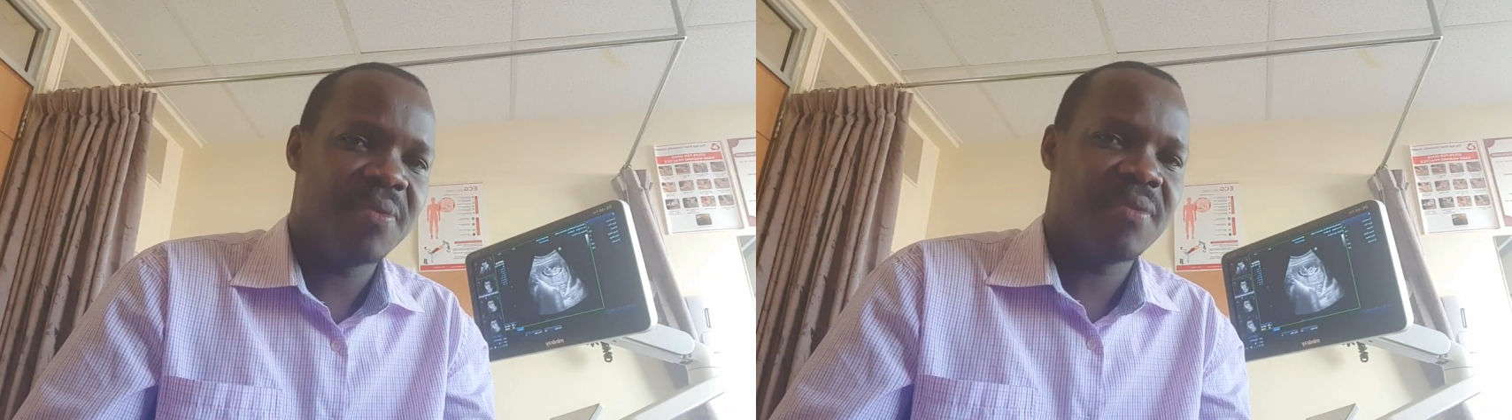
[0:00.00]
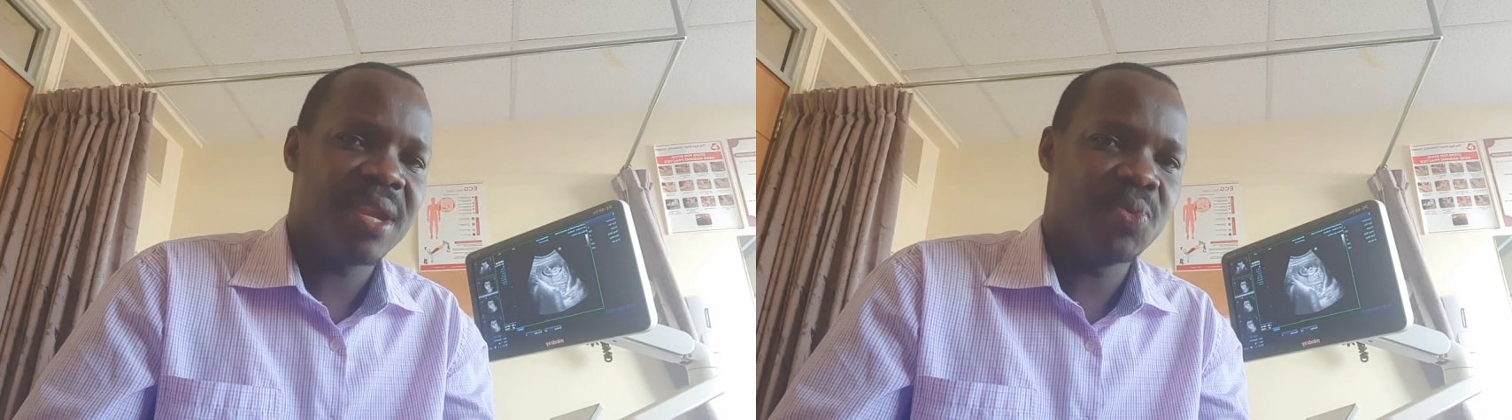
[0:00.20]

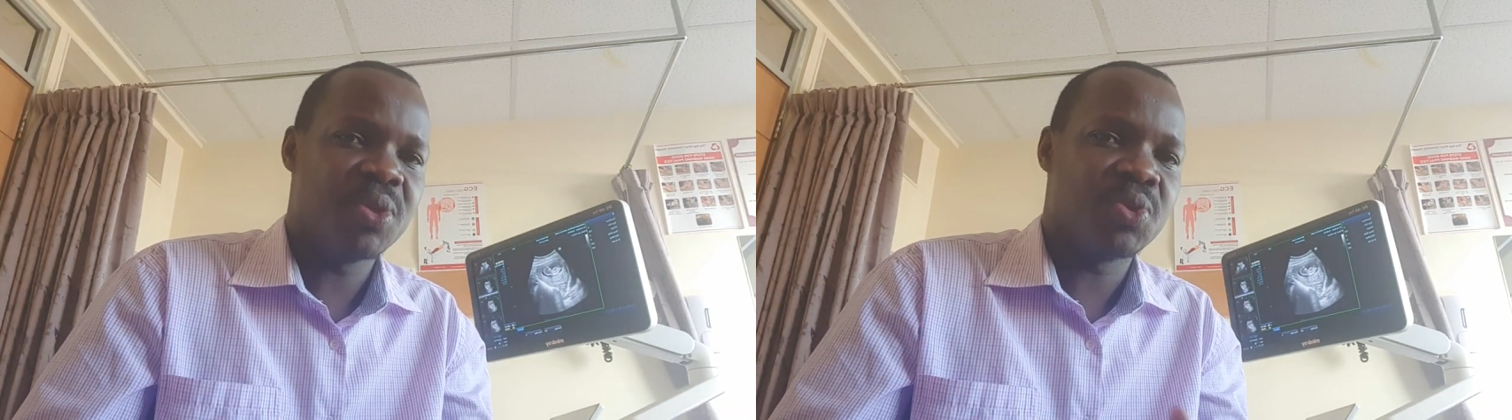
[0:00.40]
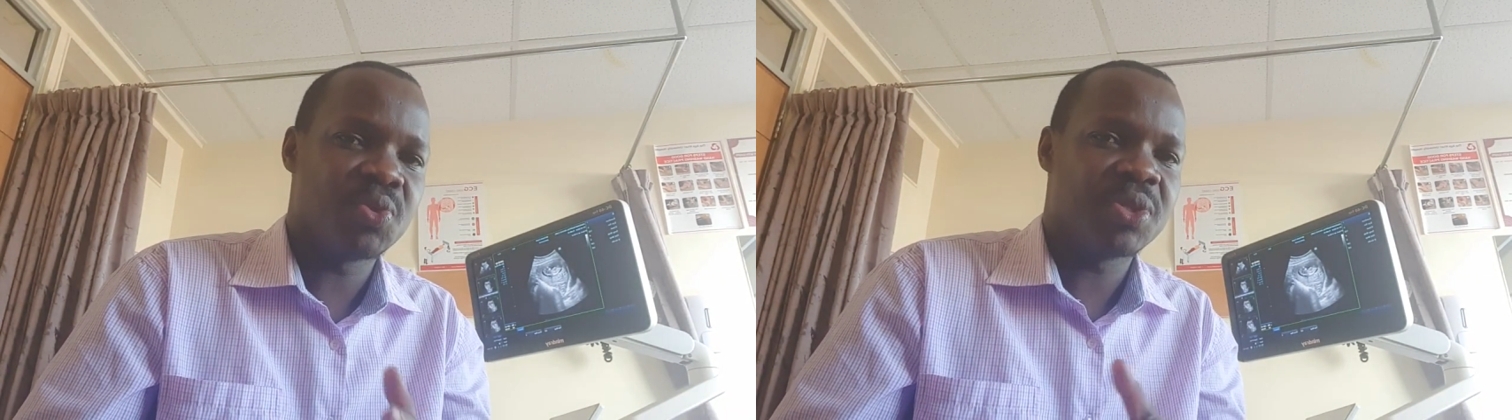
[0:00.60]
even
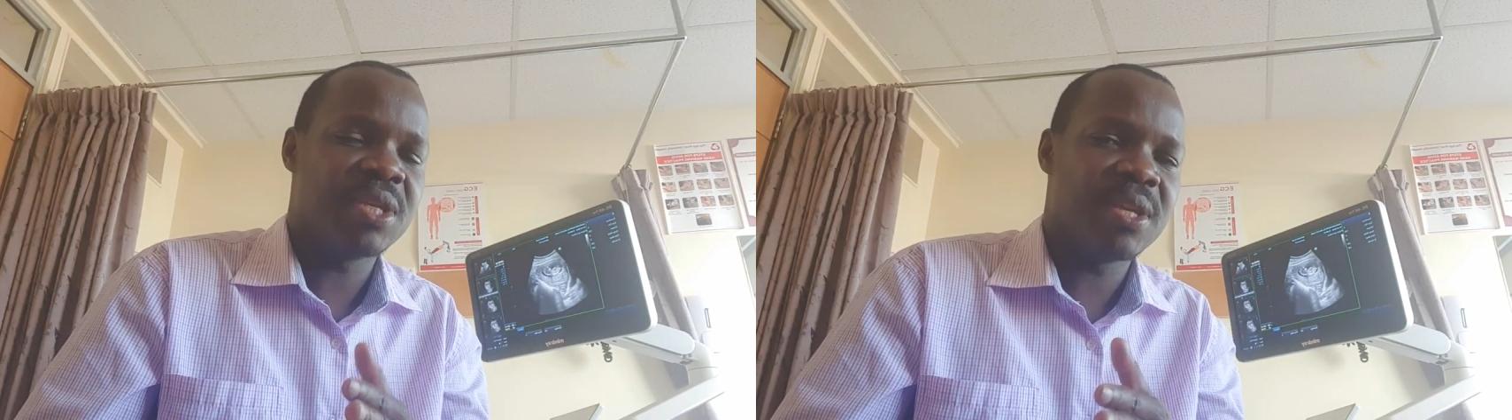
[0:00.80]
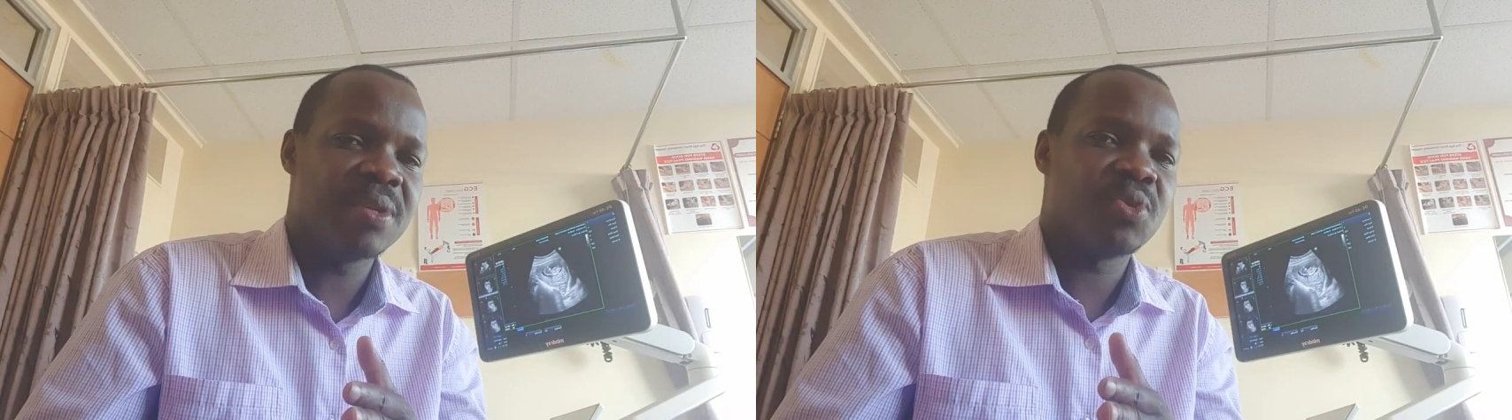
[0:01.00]

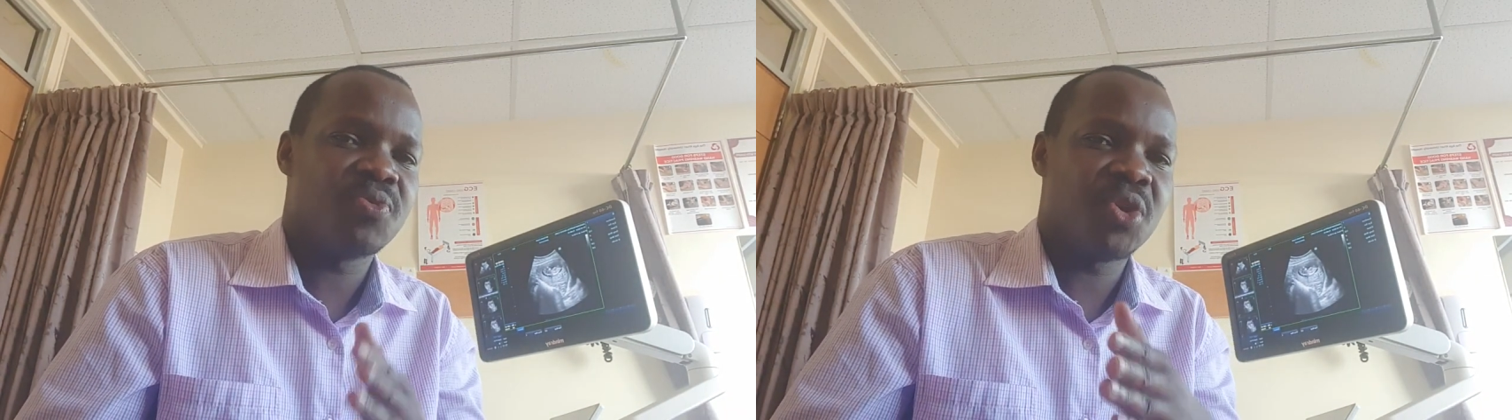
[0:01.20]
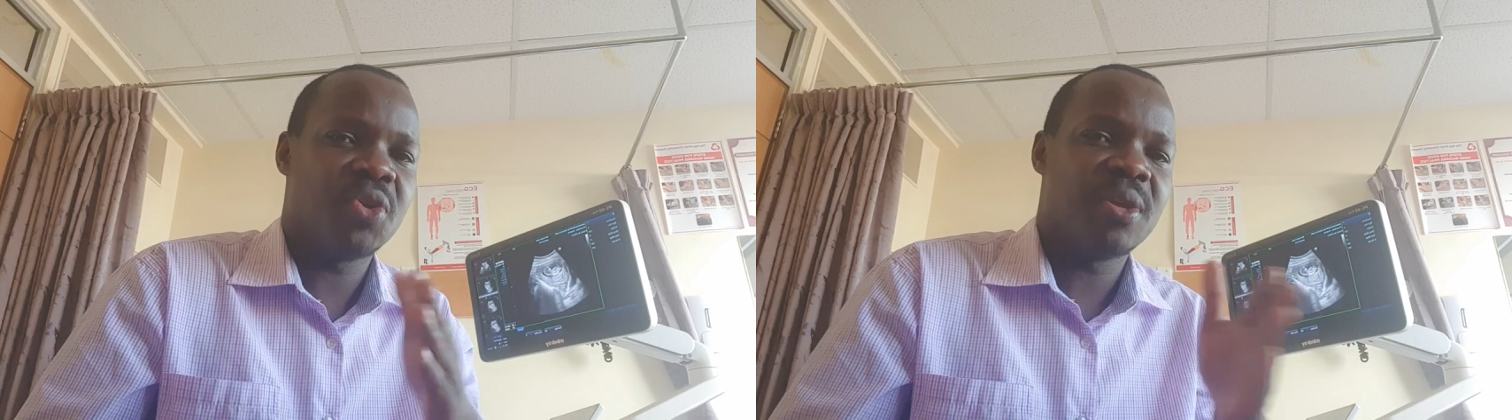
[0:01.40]
to
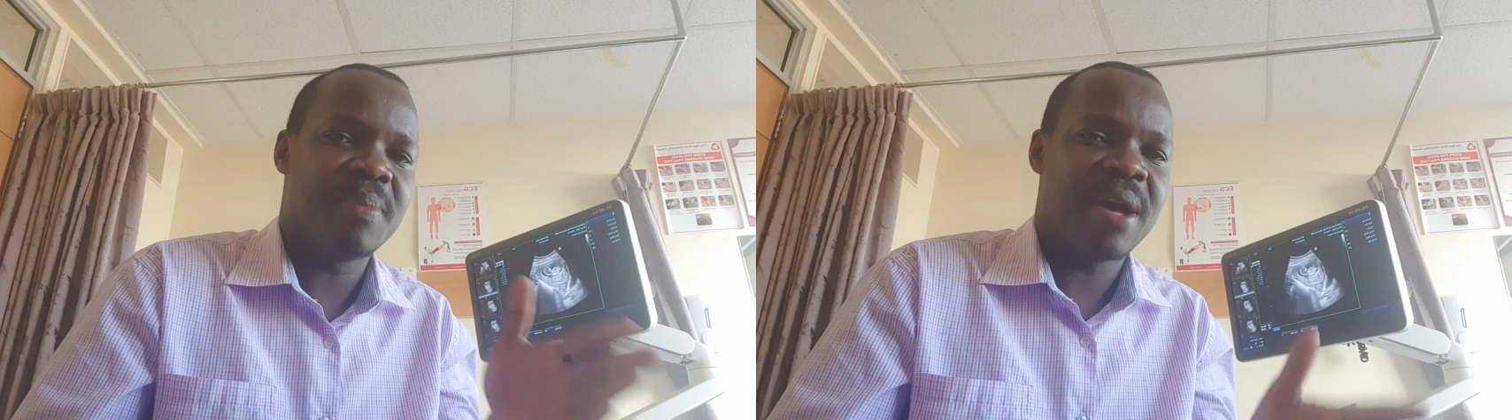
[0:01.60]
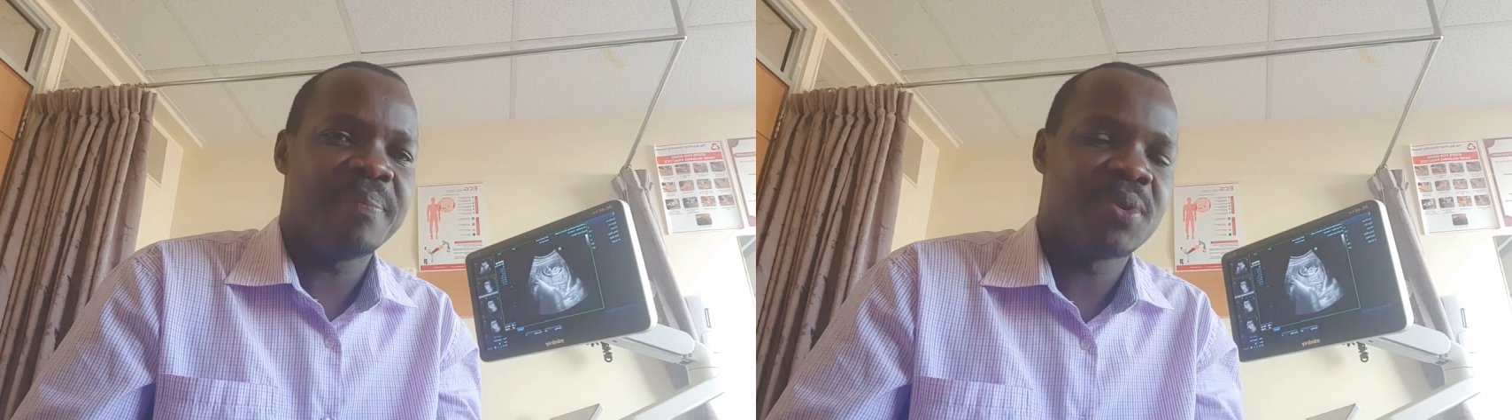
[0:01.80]
follow
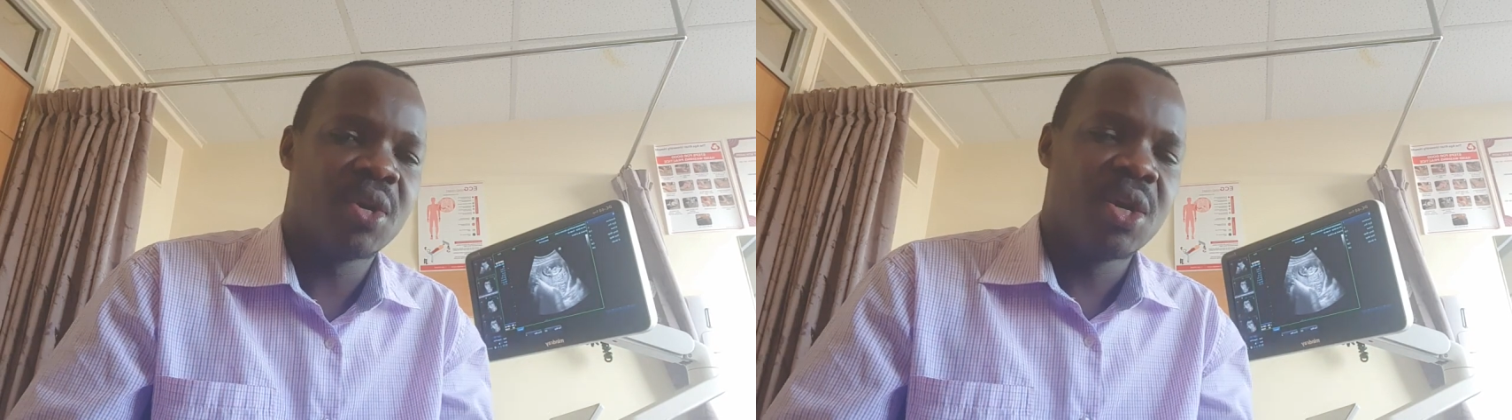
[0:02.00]
them up,